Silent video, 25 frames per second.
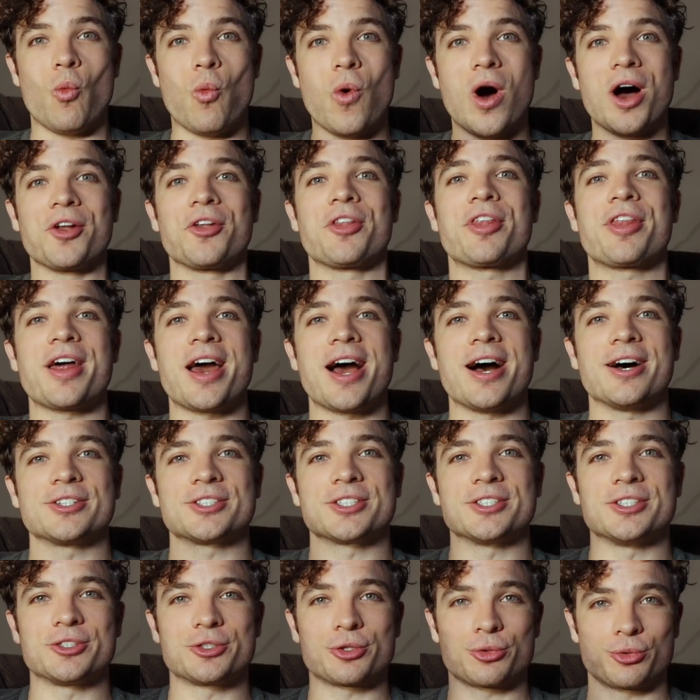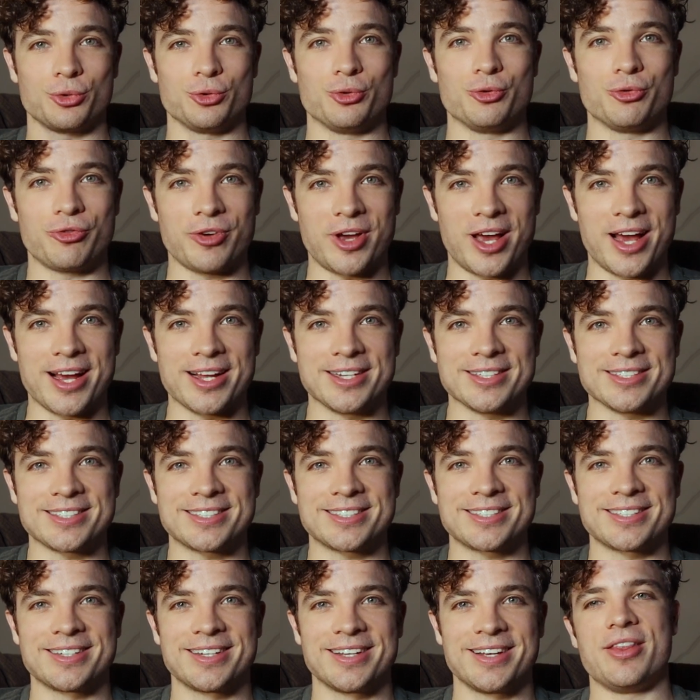1,000 true
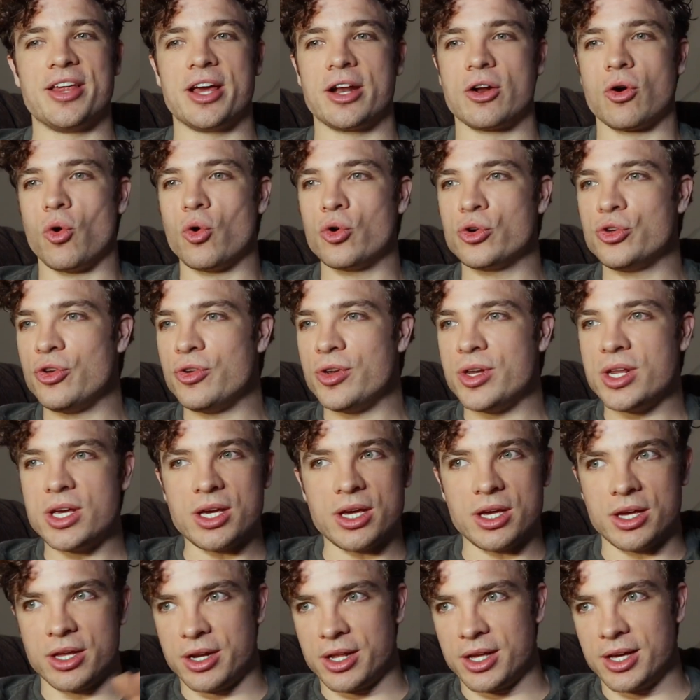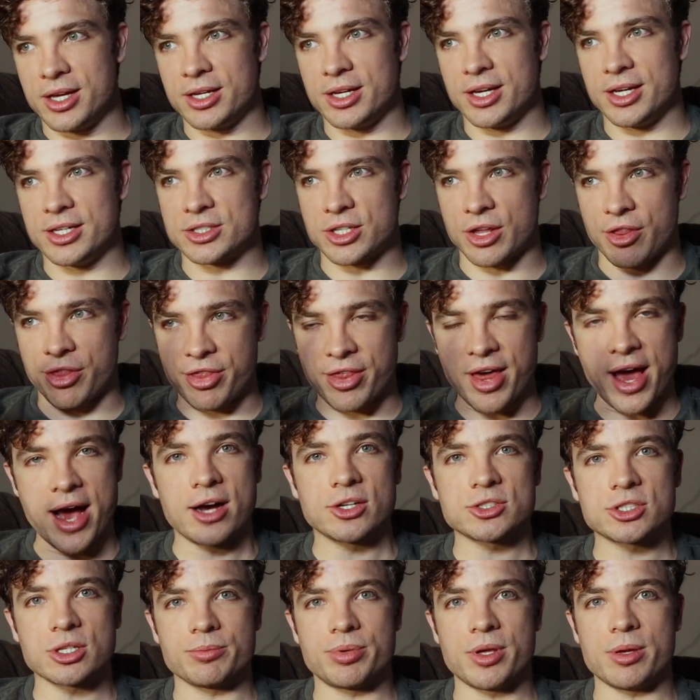fans. That all you need is
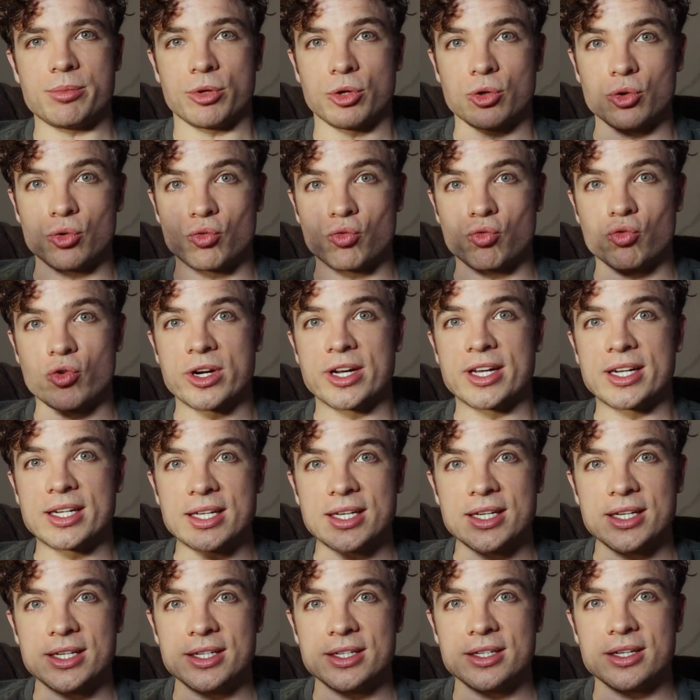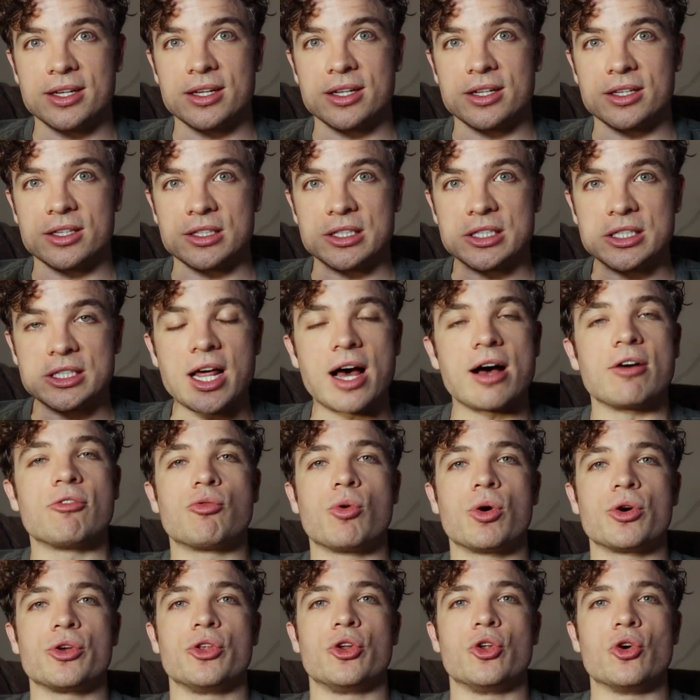1,000 people who really love
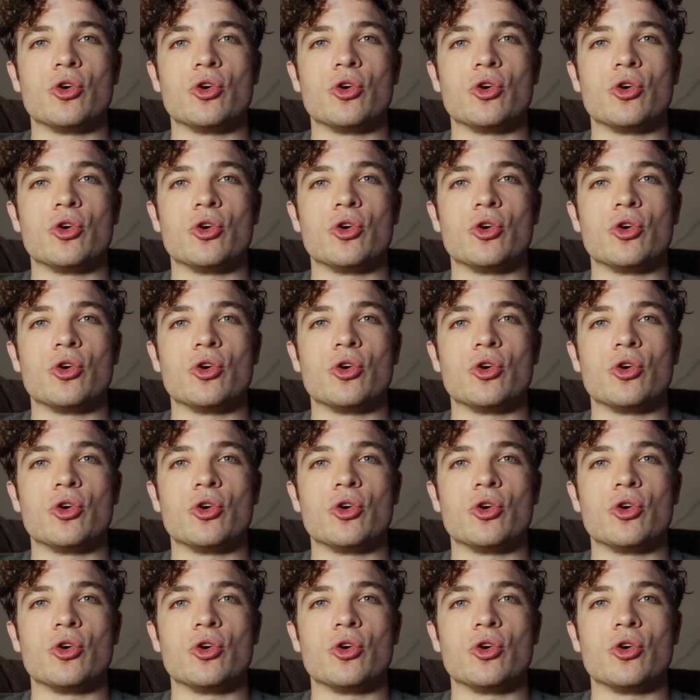what you